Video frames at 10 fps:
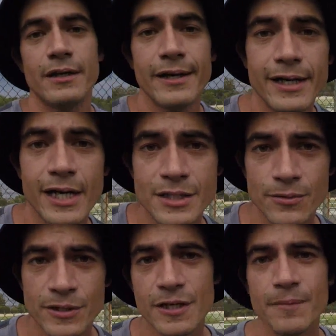Hey guys,
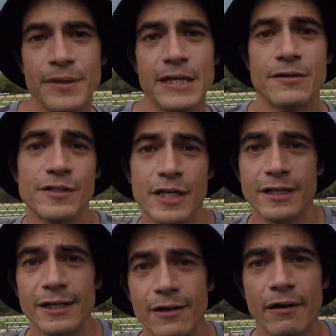what's up? Thanks for
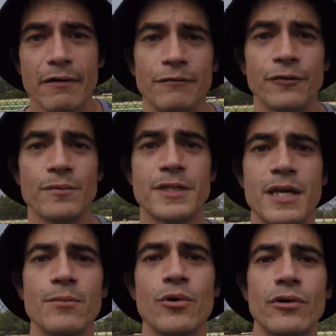checking out how to film
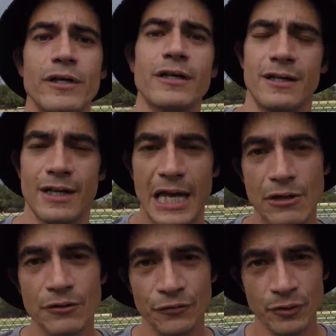skateboarding,
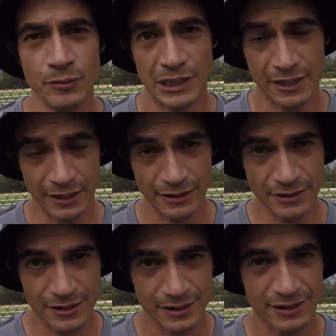how to film
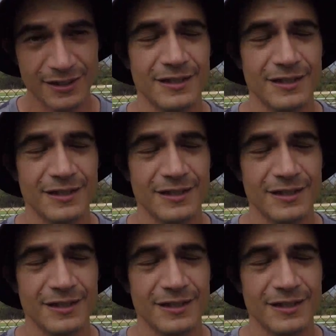lines.